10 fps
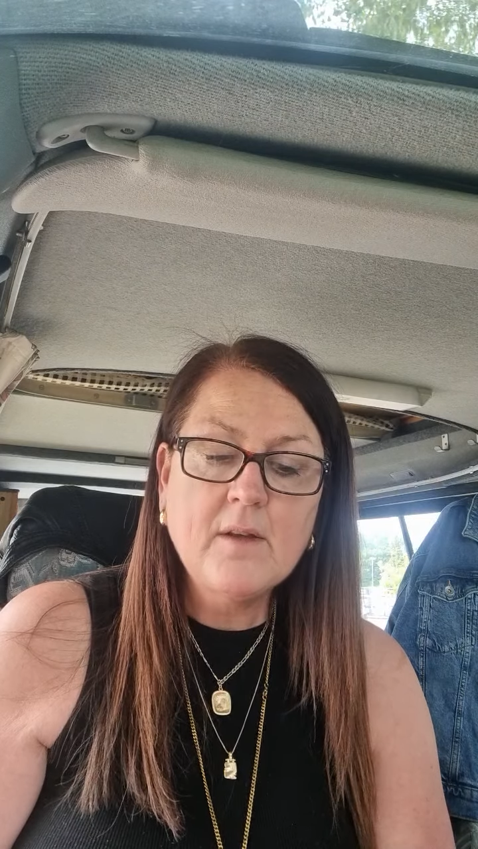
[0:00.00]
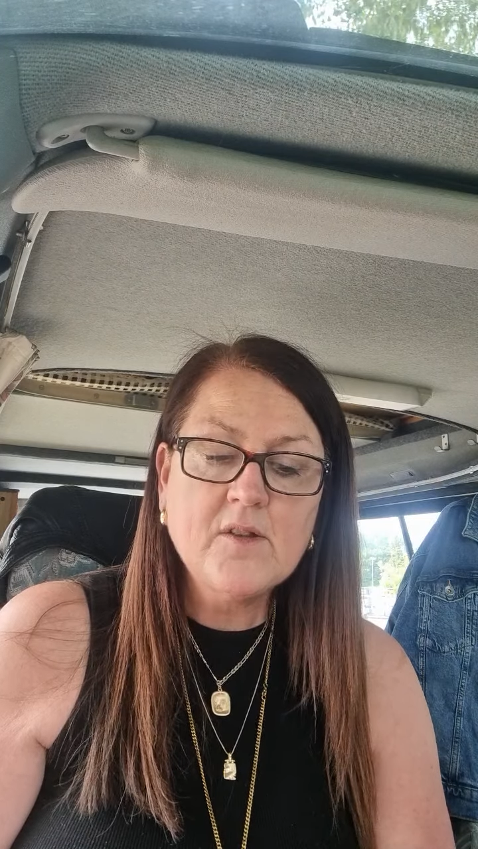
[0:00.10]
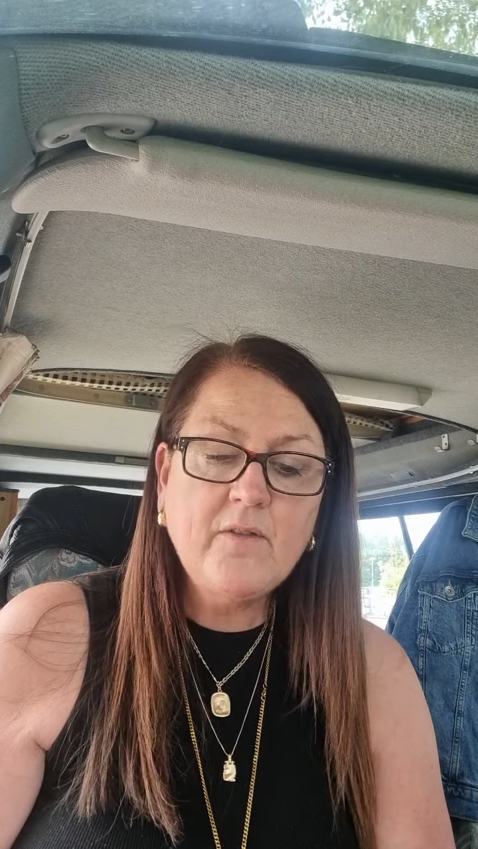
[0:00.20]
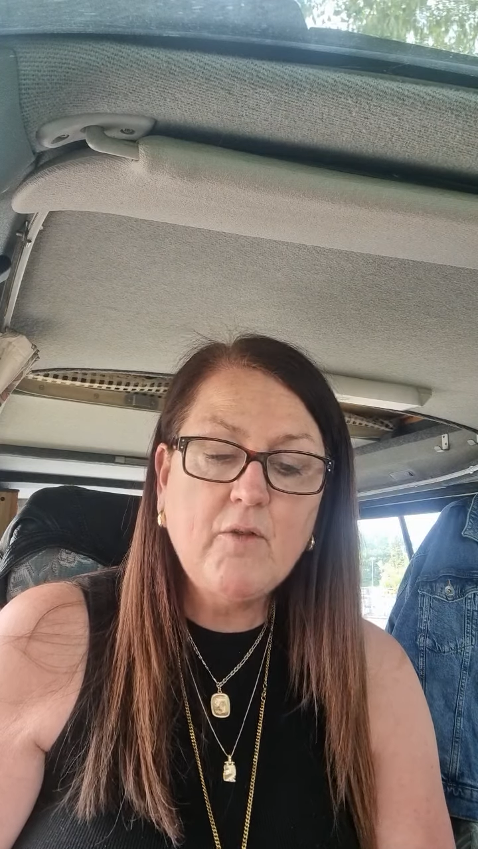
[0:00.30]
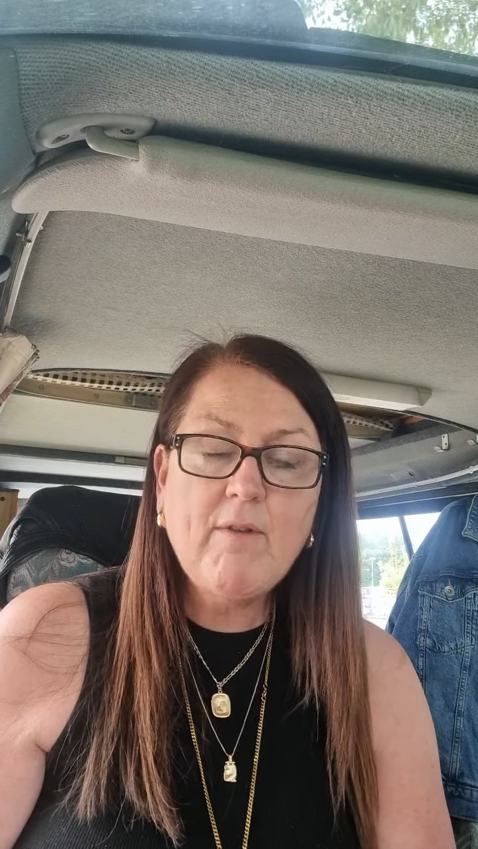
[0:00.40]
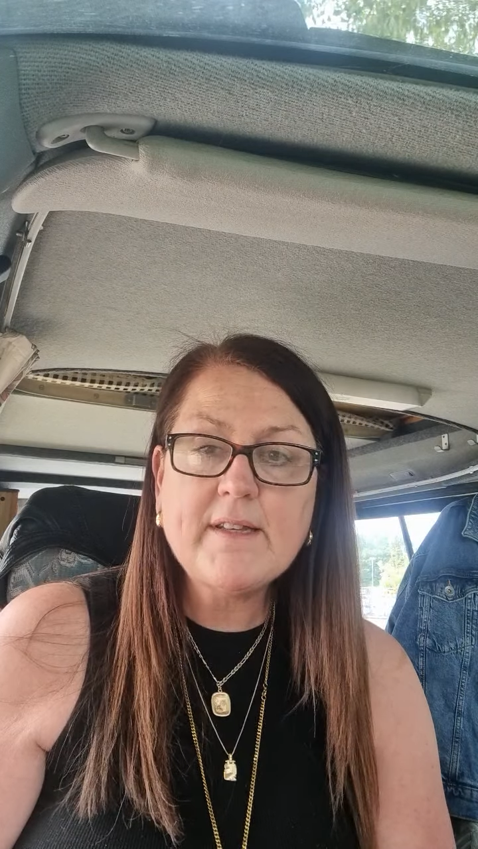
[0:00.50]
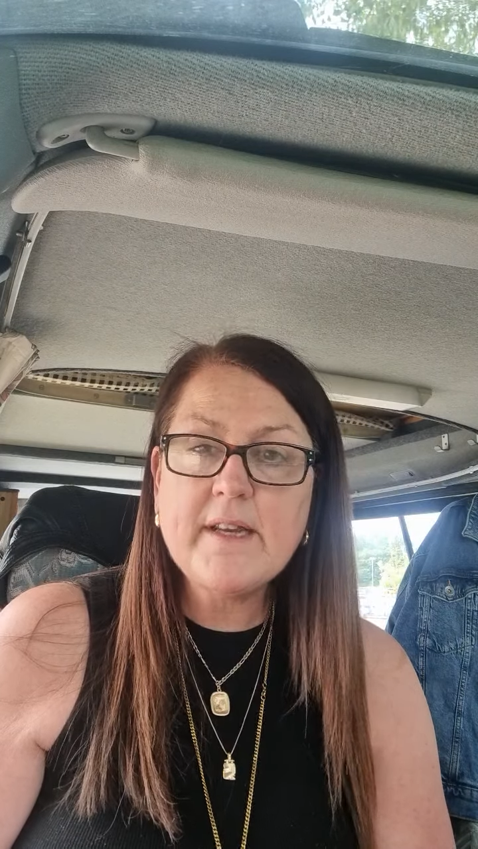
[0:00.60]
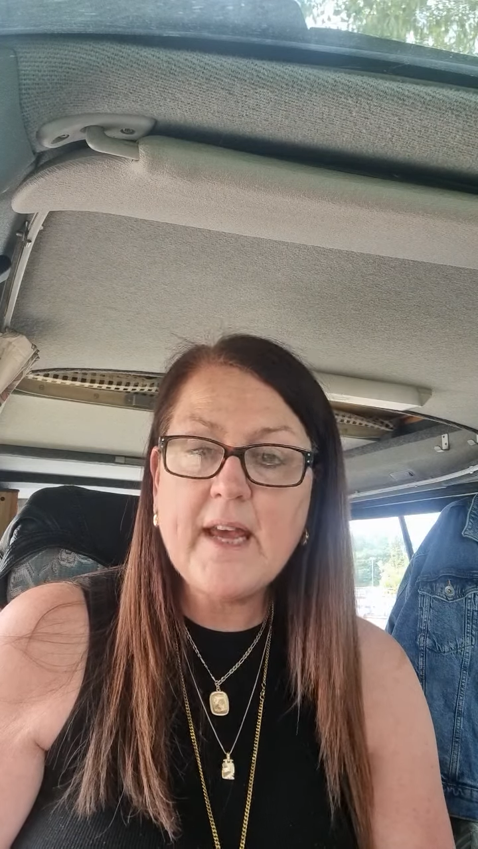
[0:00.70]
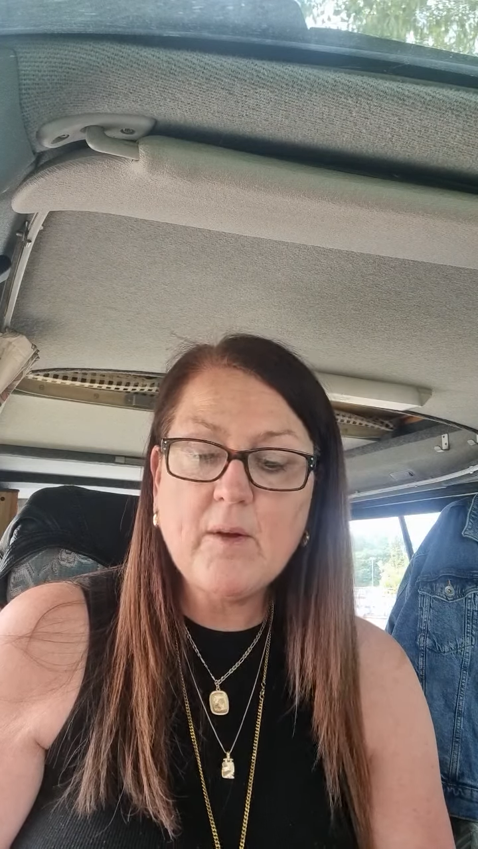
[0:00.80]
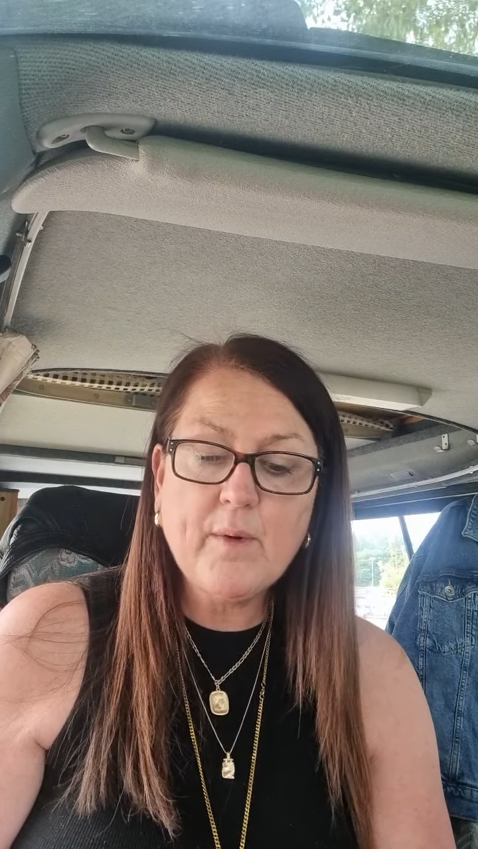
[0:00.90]
So if you
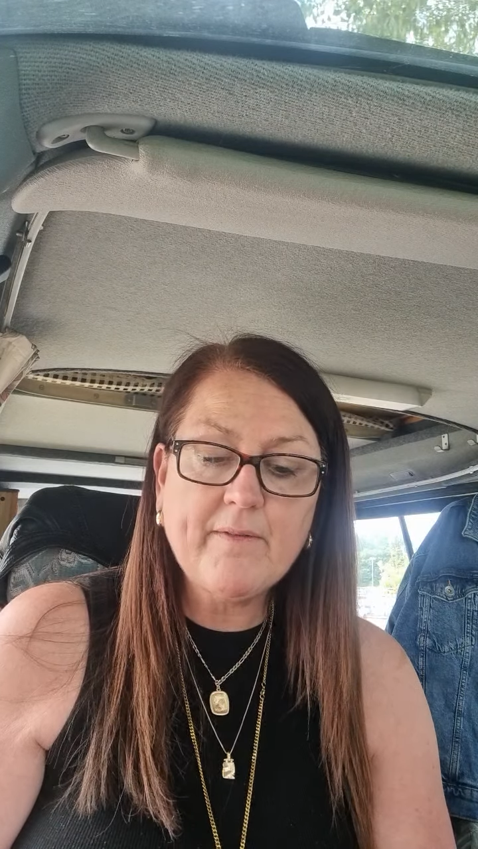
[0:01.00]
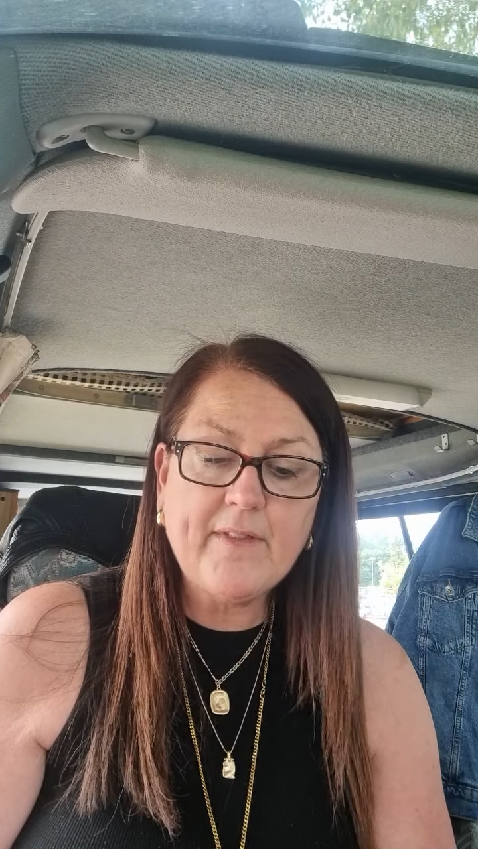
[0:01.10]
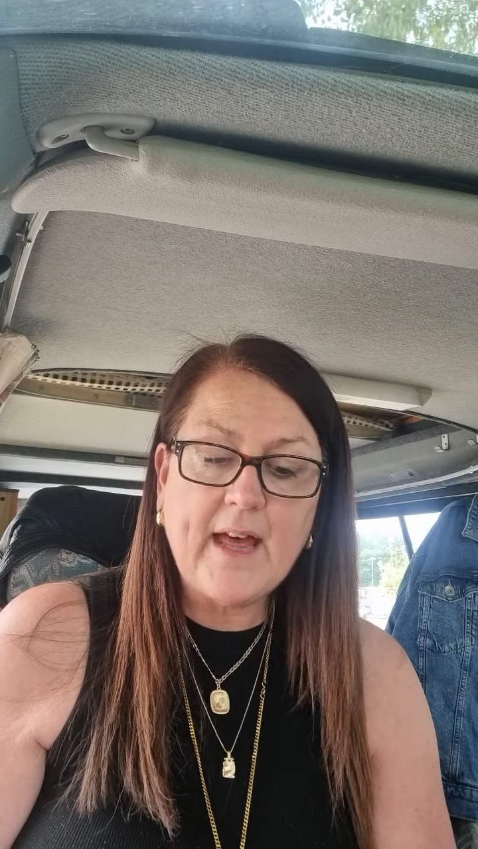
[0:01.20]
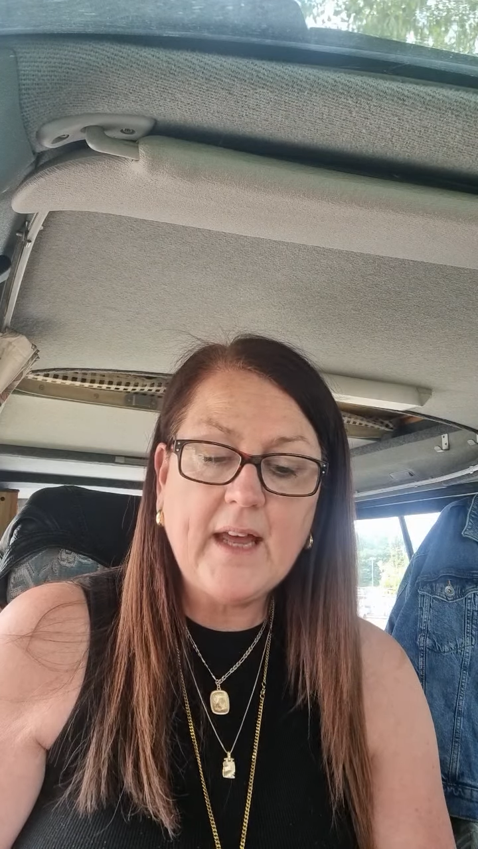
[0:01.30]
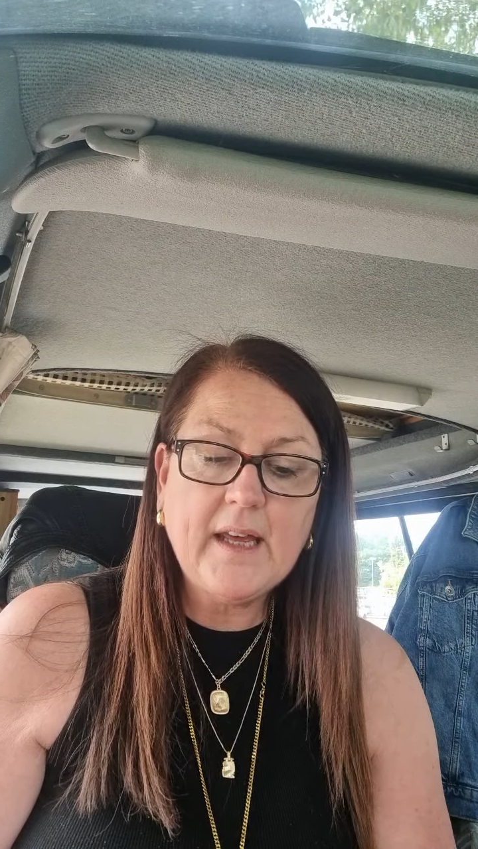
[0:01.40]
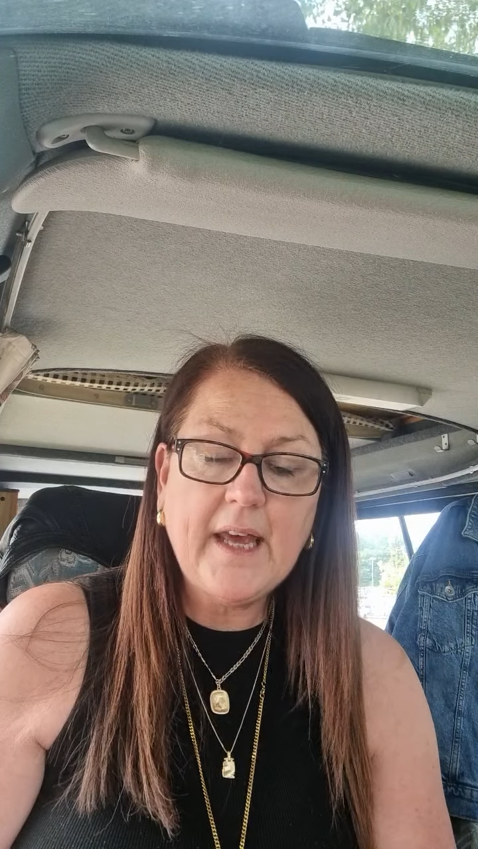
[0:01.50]
resonate with that,